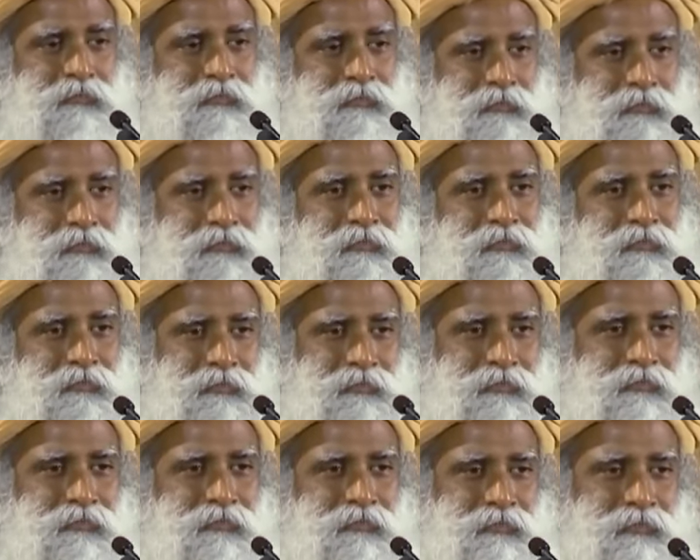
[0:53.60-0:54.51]

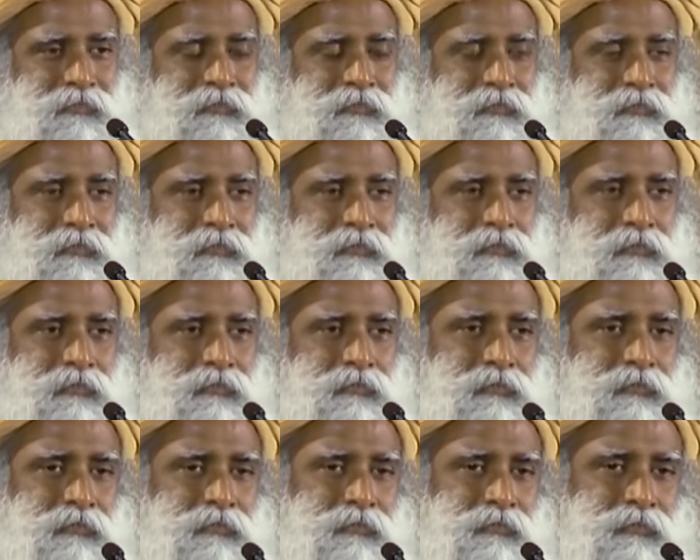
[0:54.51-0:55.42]

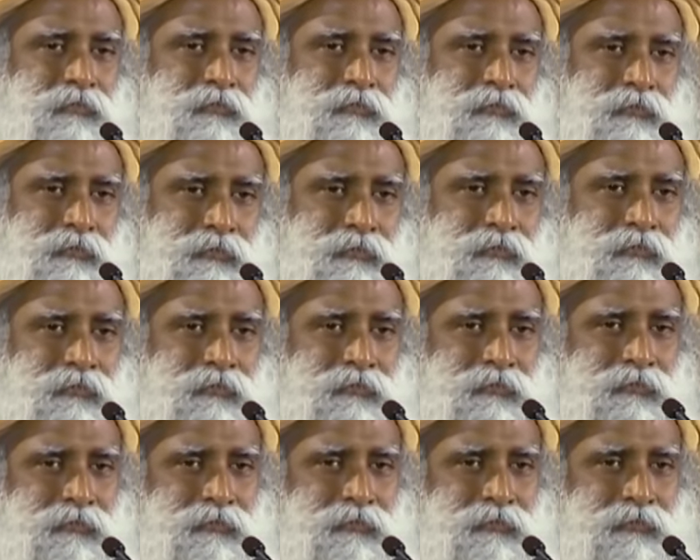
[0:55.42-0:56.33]

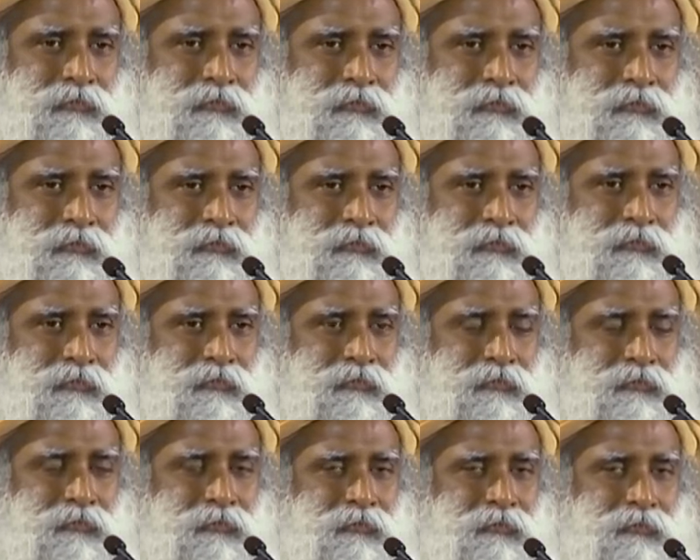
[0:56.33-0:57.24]

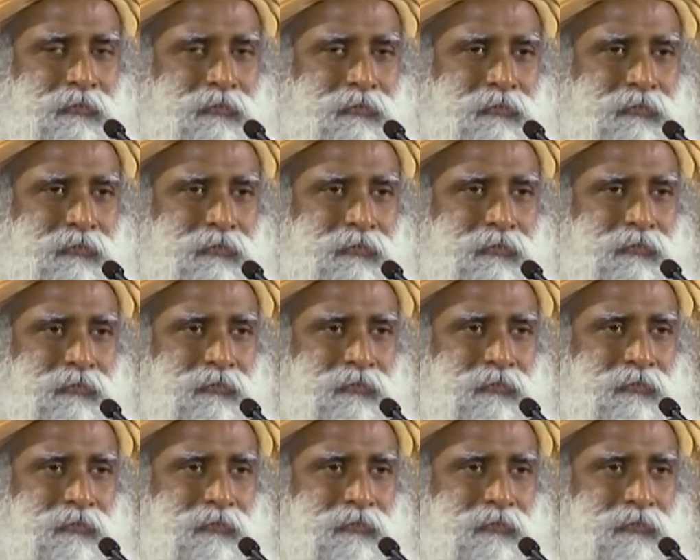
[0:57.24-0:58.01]
Nothing is said.